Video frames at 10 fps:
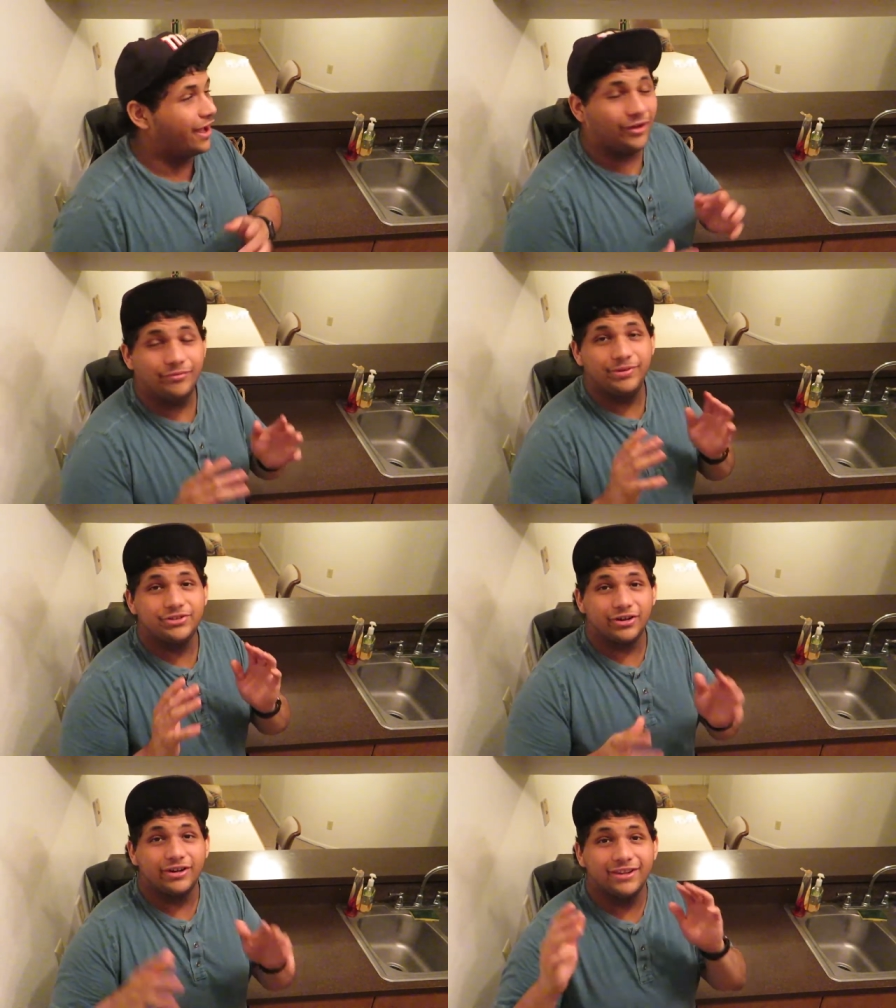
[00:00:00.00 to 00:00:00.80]
I've been
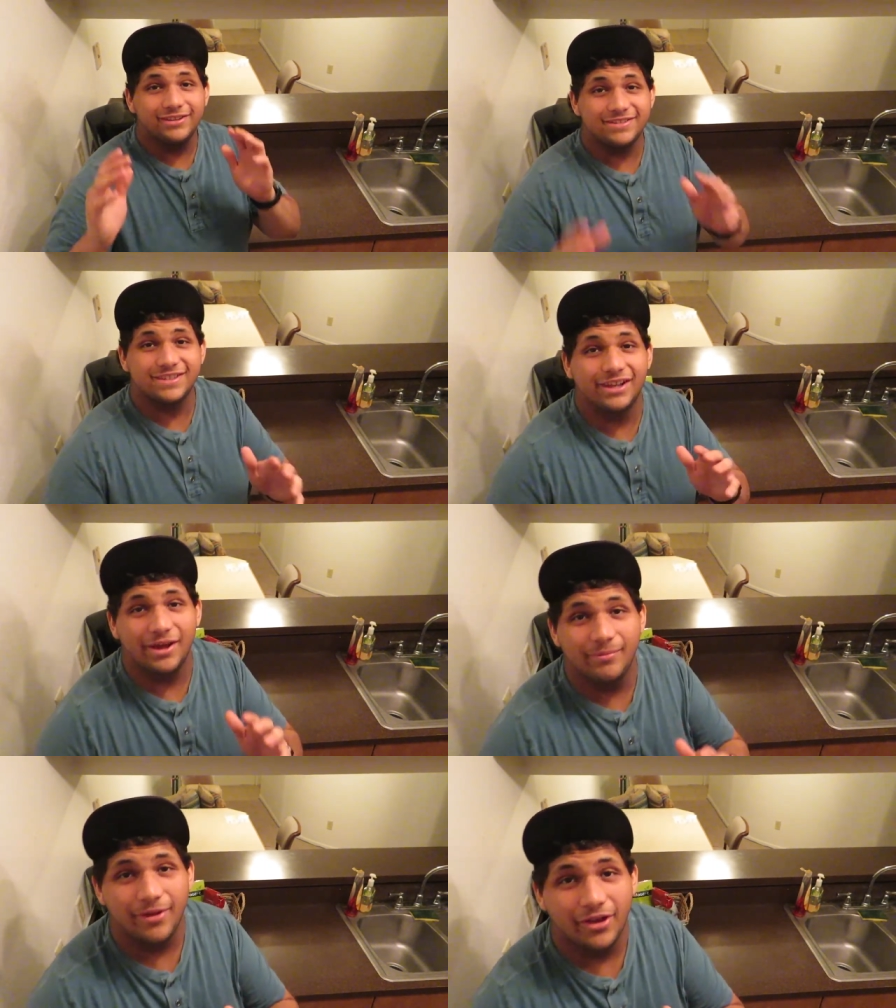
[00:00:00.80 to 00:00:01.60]
trying to get this set
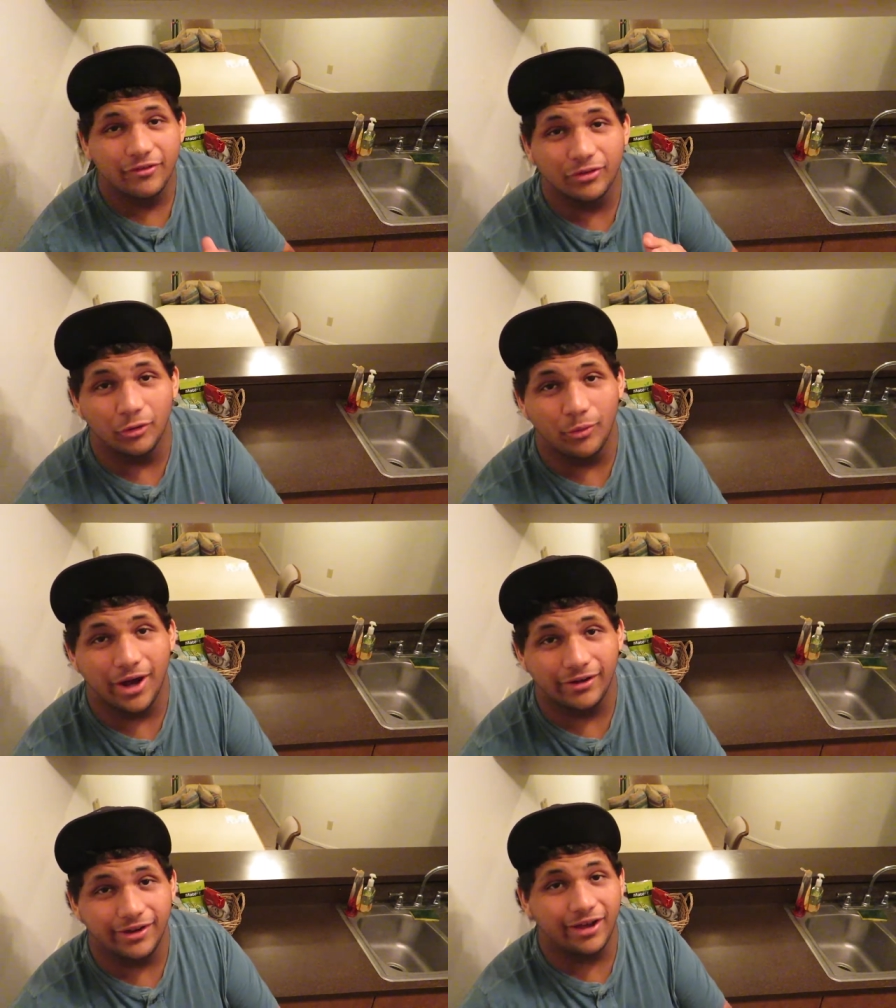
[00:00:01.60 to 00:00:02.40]
up for a
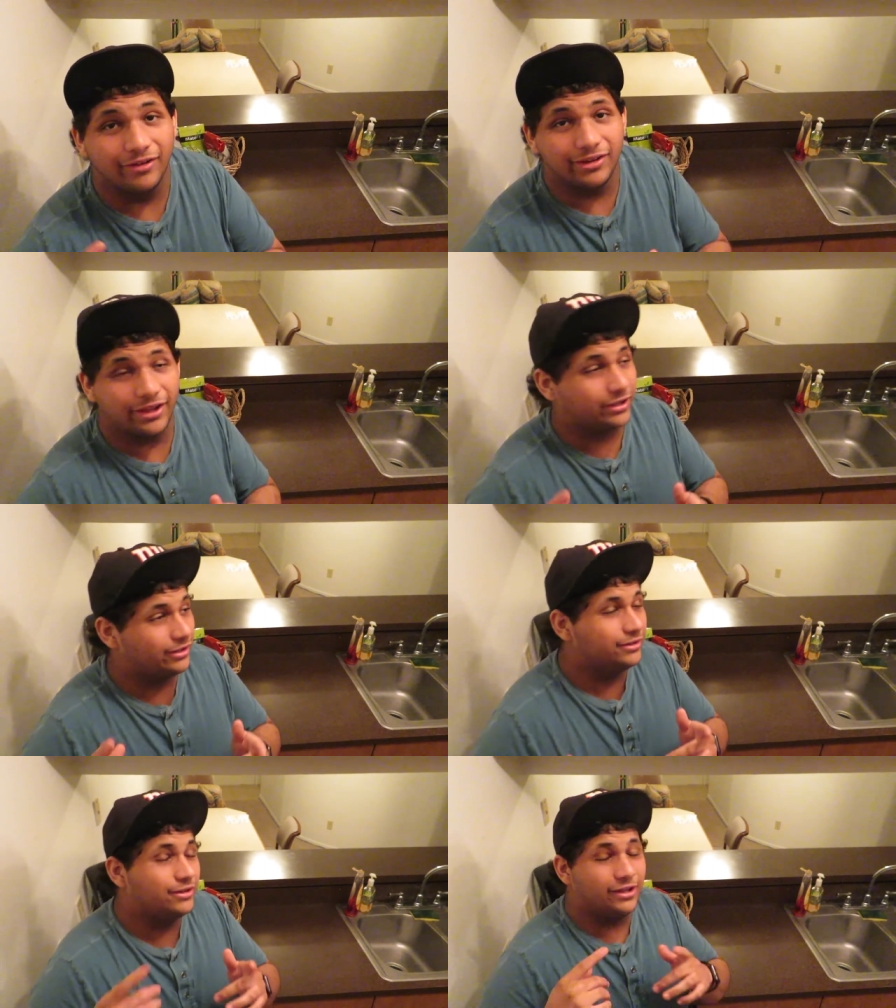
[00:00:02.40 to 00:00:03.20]
while now.
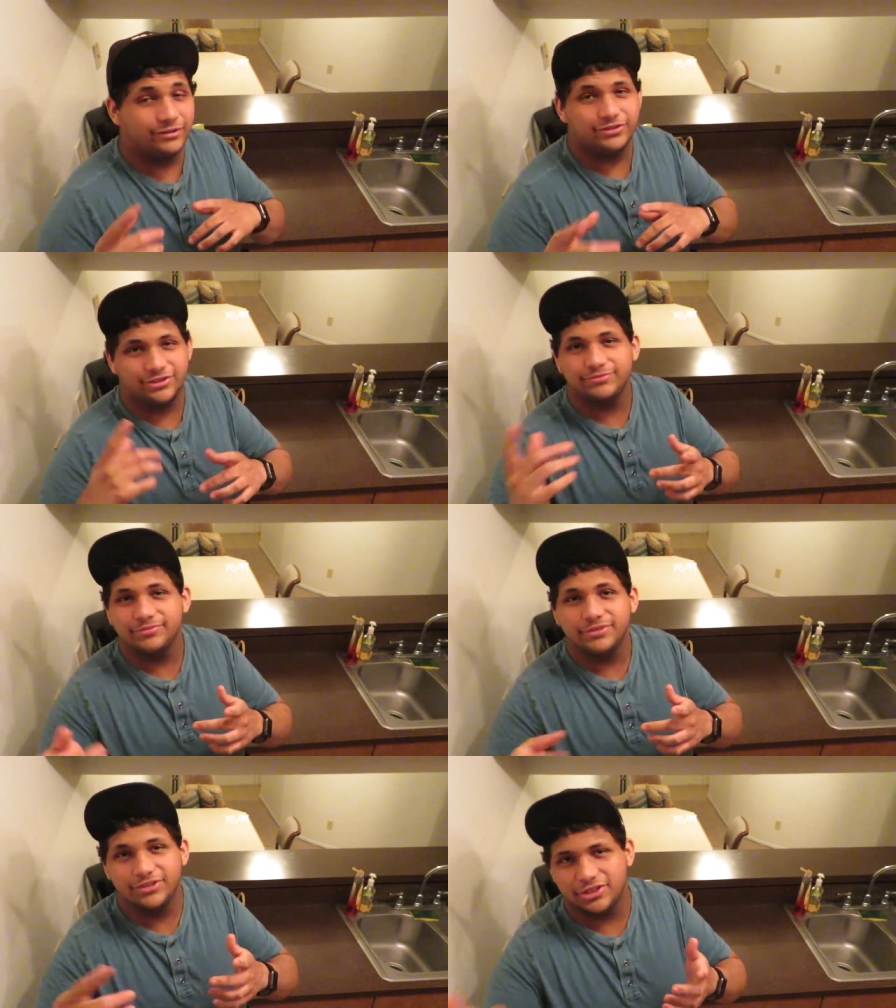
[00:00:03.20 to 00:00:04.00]
Like, just,
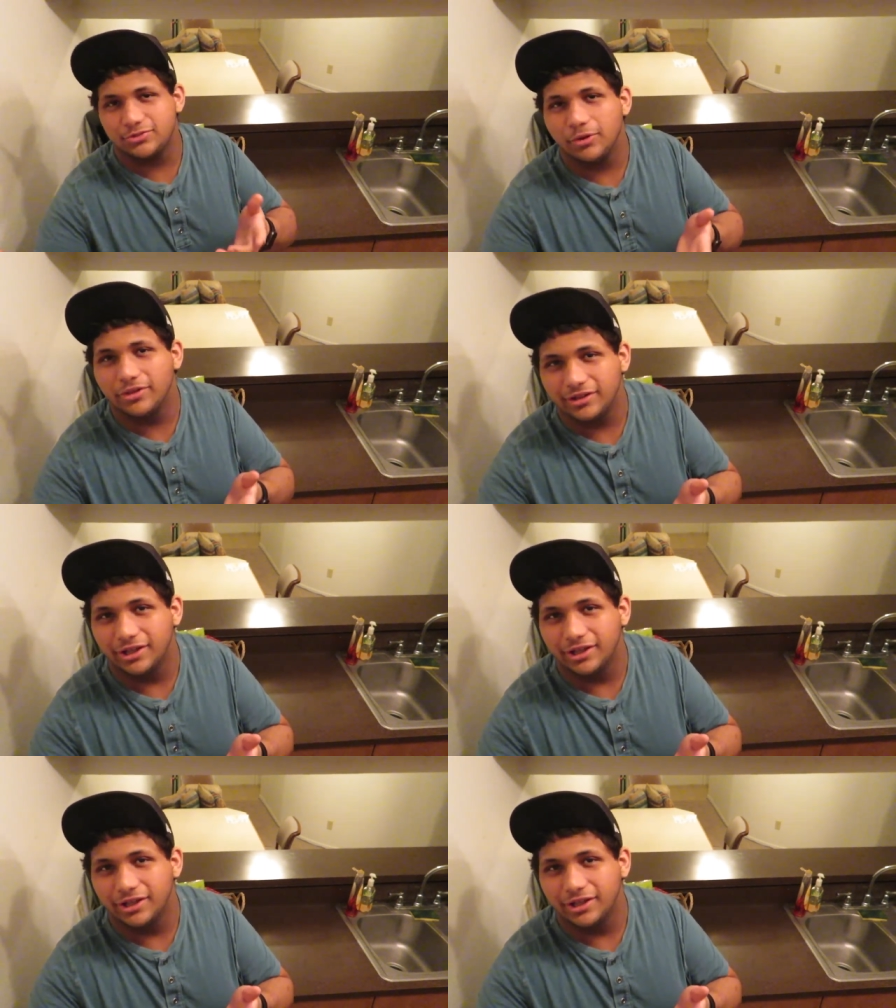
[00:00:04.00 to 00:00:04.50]
just roll the